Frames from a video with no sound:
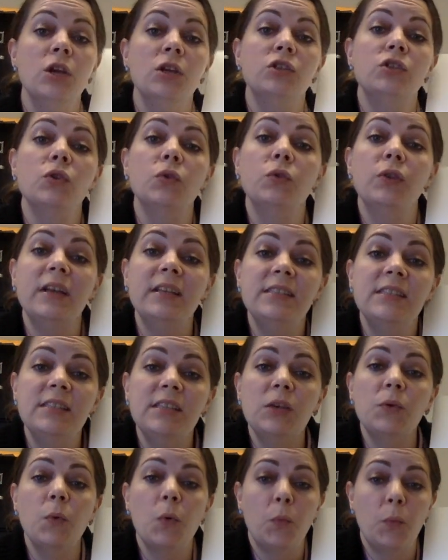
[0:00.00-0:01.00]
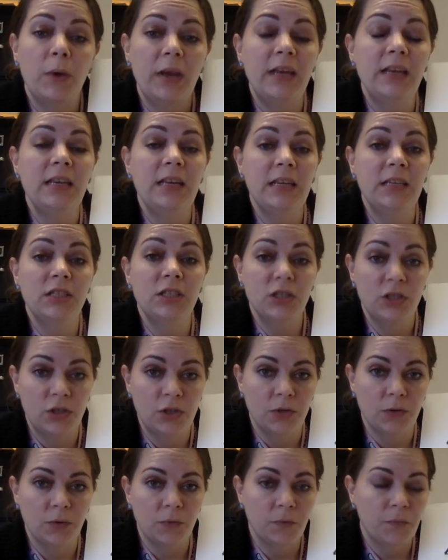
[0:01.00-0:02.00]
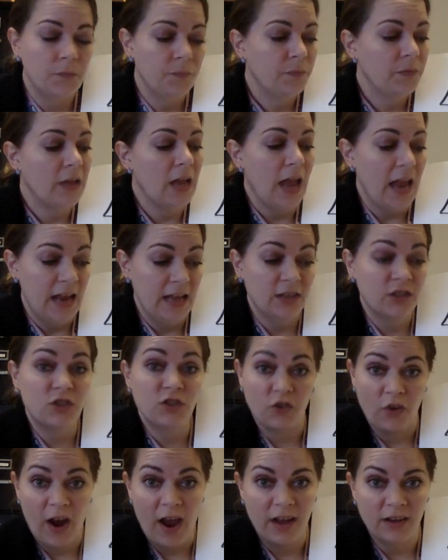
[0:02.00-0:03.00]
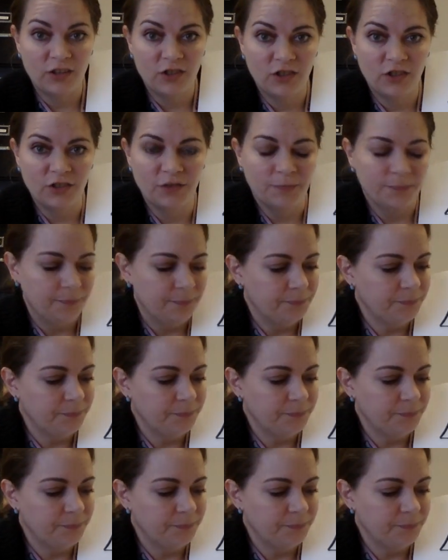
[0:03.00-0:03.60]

So let's see what we need to do in Scratch.